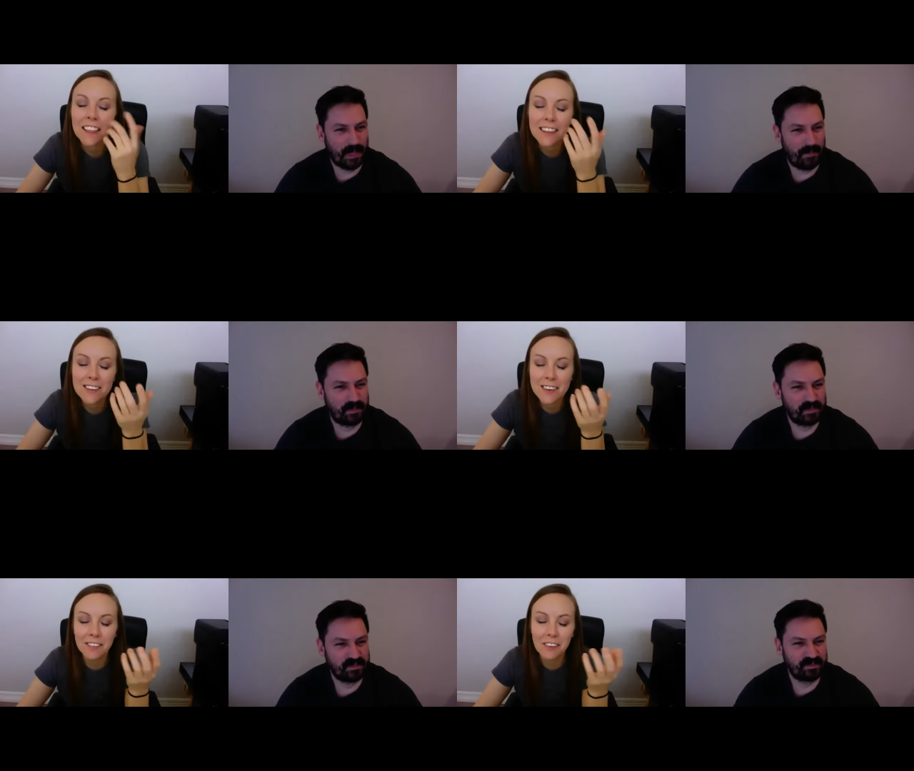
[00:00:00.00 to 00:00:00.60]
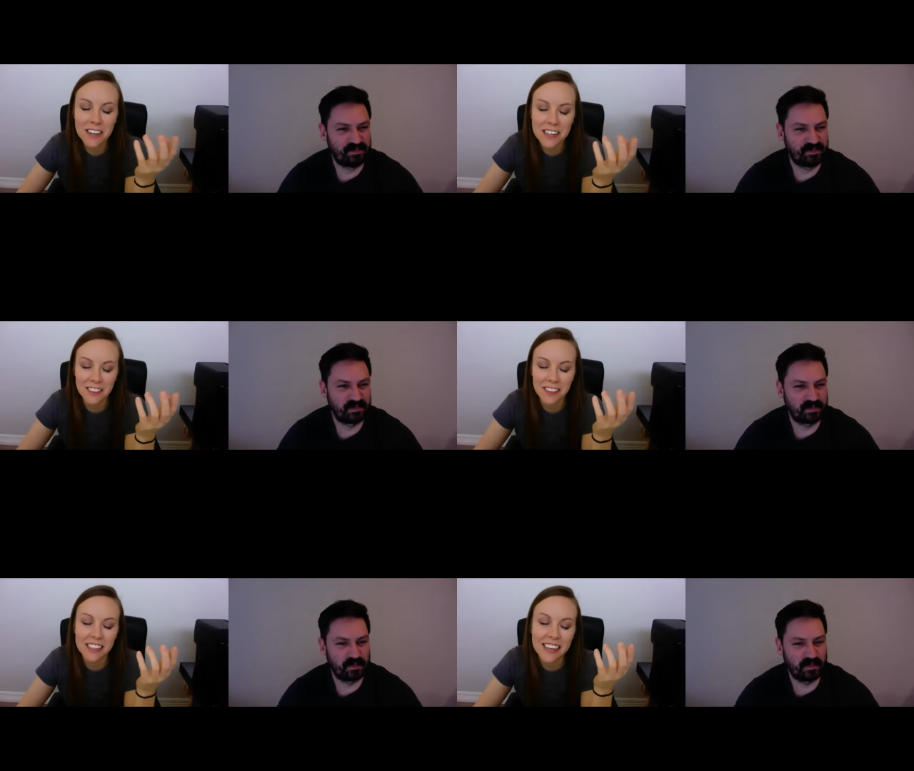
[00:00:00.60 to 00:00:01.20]
Speaker 1: she'll ever watch
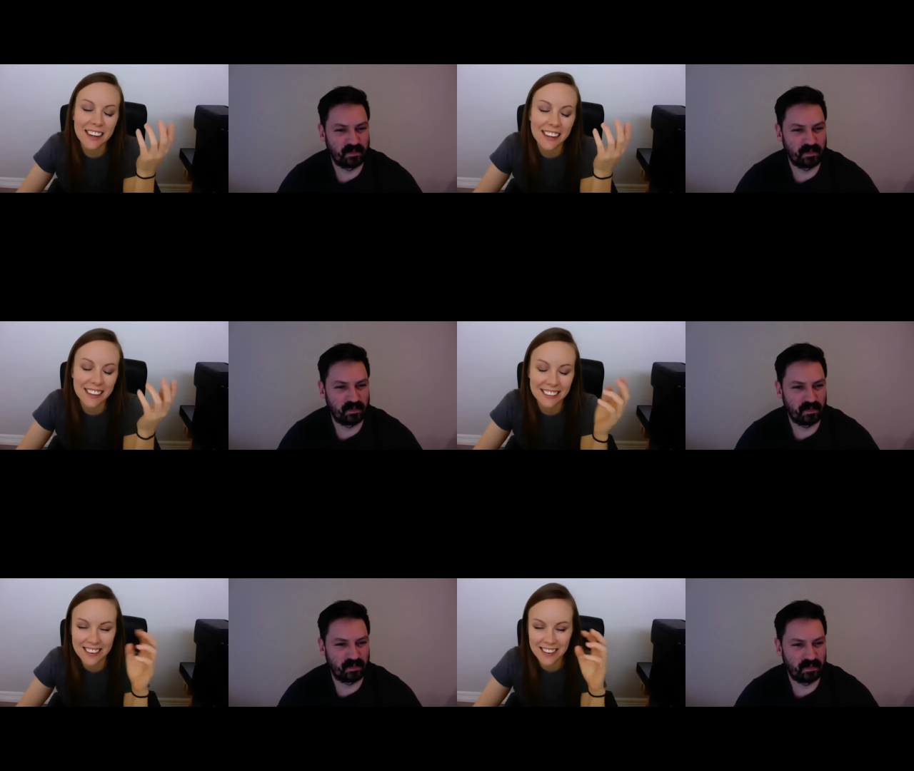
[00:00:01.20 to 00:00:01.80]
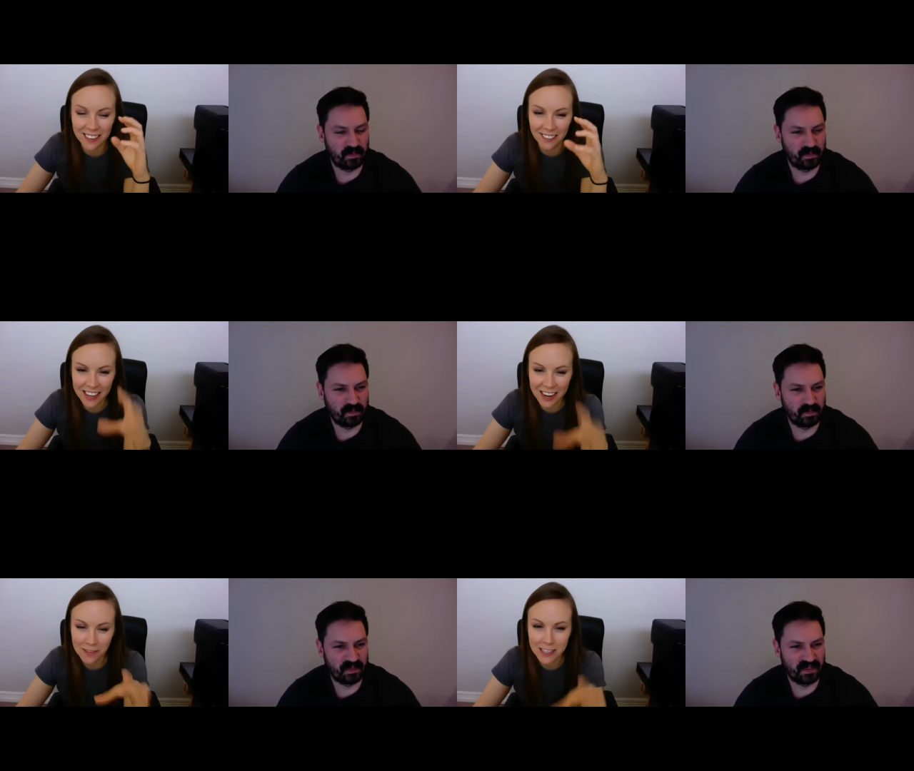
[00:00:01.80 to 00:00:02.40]
Family Guy, and there's that
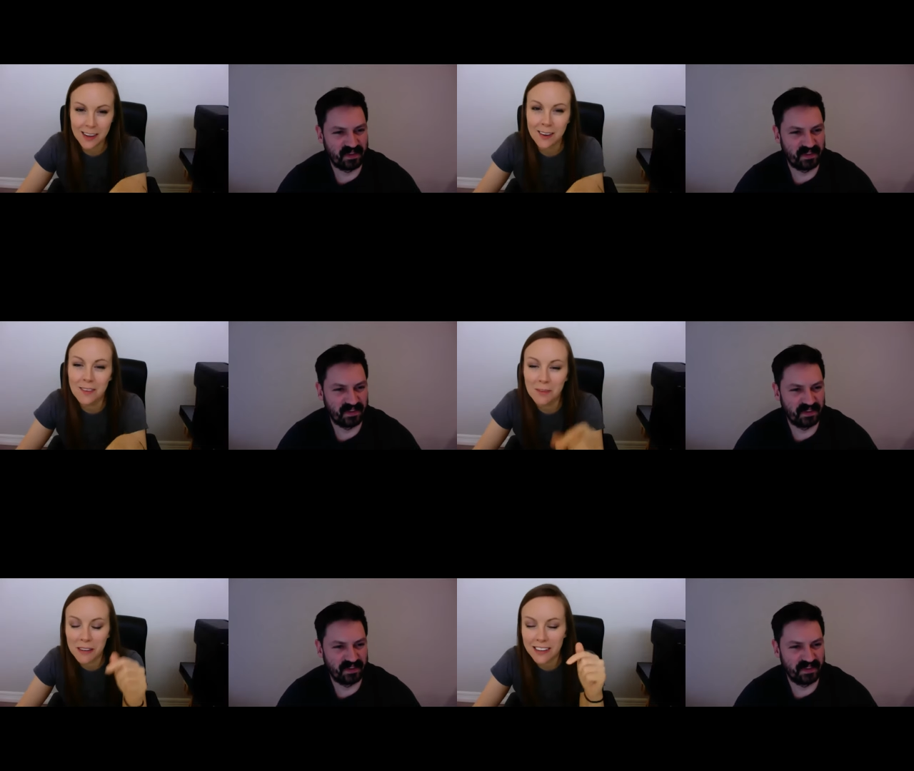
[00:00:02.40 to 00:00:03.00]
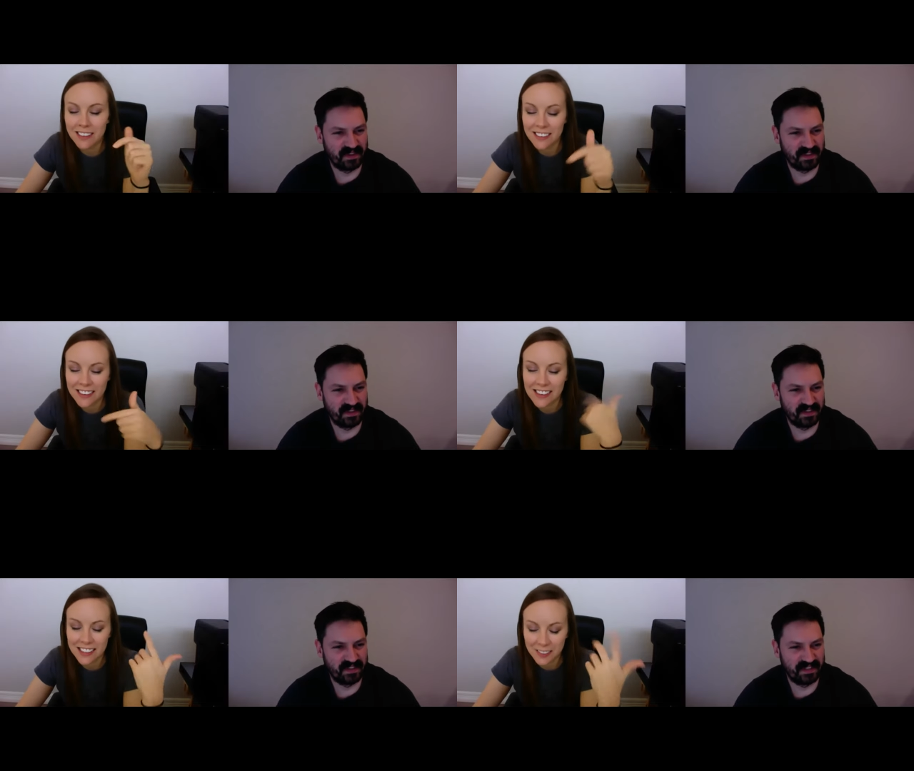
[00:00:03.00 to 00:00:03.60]
one episode where
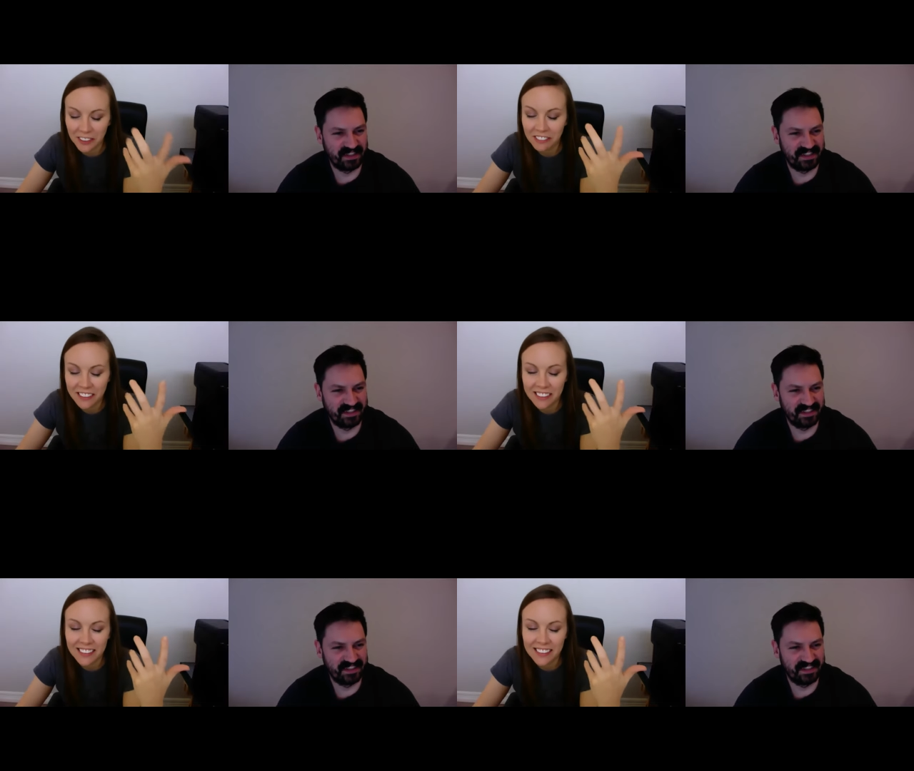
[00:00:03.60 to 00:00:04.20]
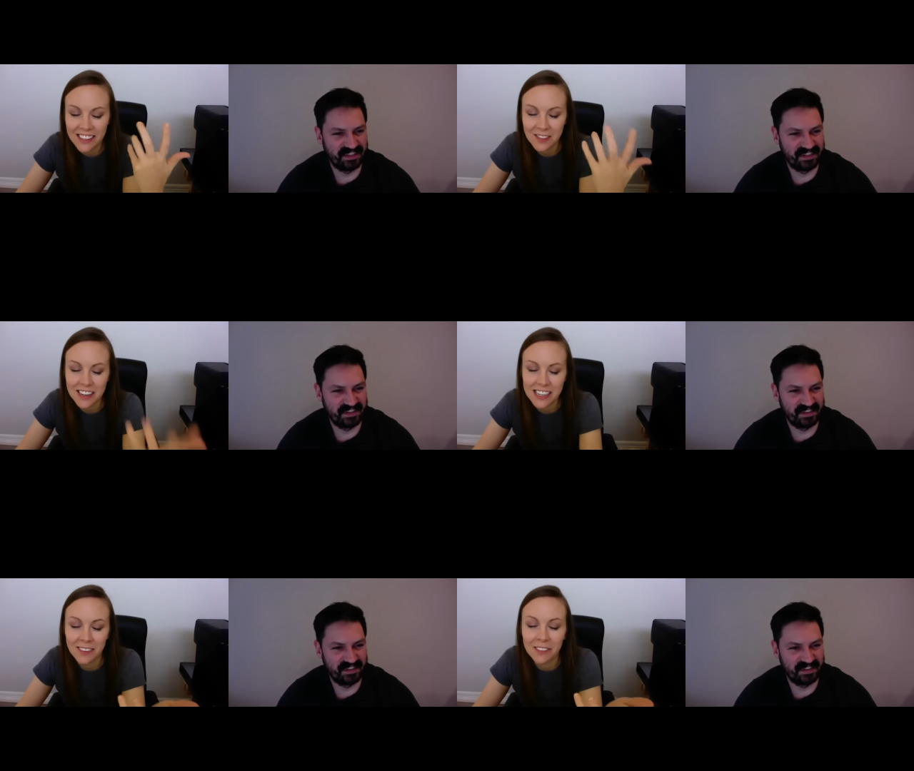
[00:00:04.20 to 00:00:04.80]
Peter is in a movie theater and he's
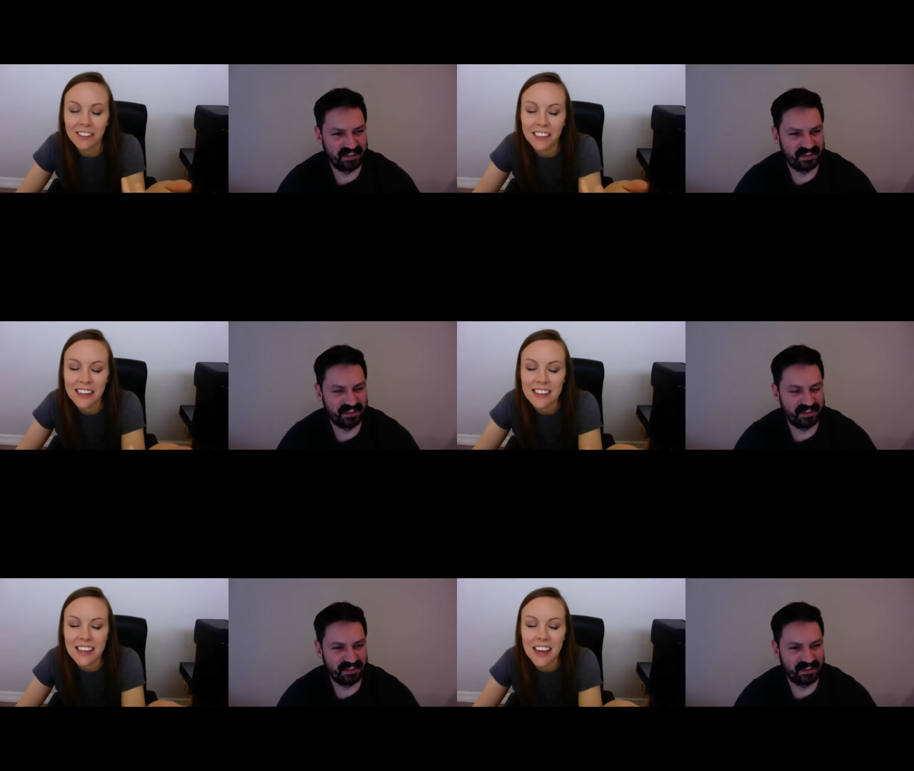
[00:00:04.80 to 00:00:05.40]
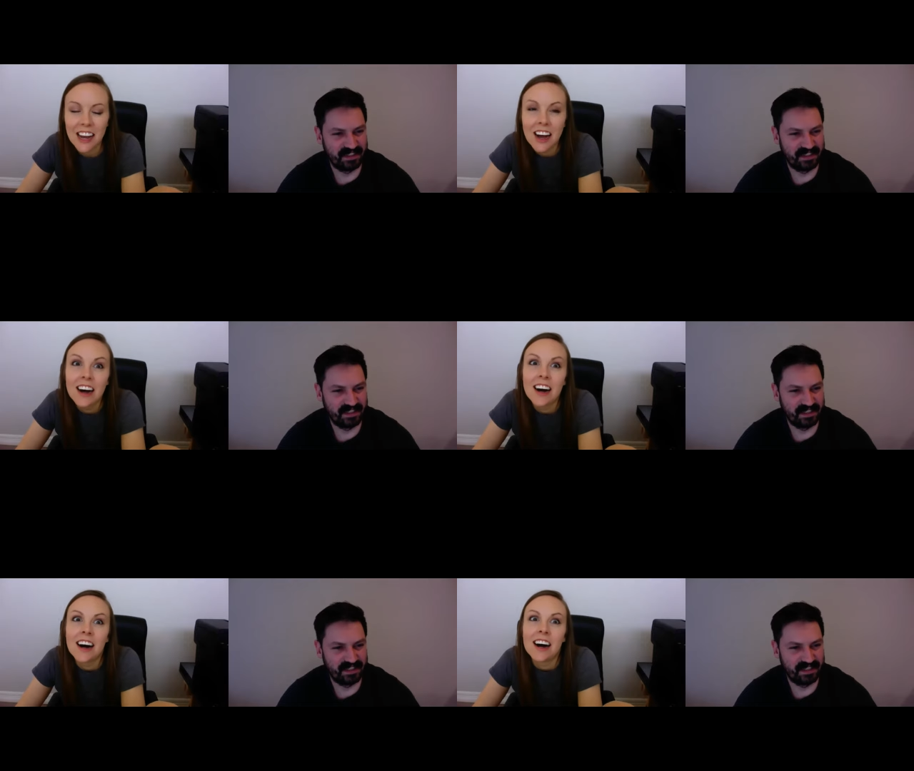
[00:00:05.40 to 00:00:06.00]
watching a movie and he's like,
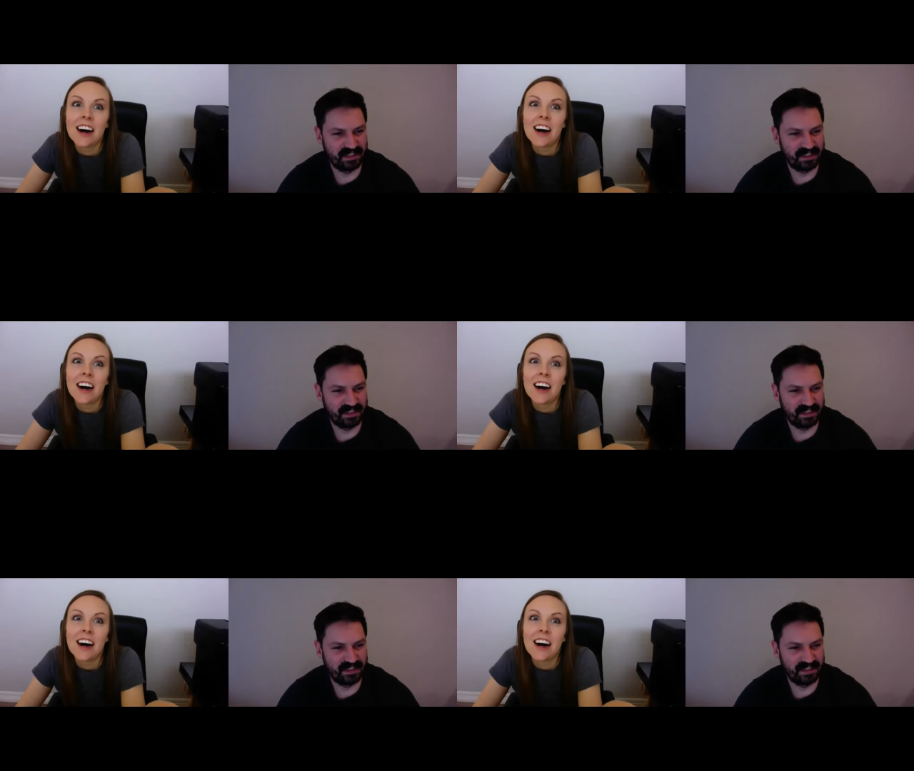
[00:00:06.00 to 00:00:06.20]
oh,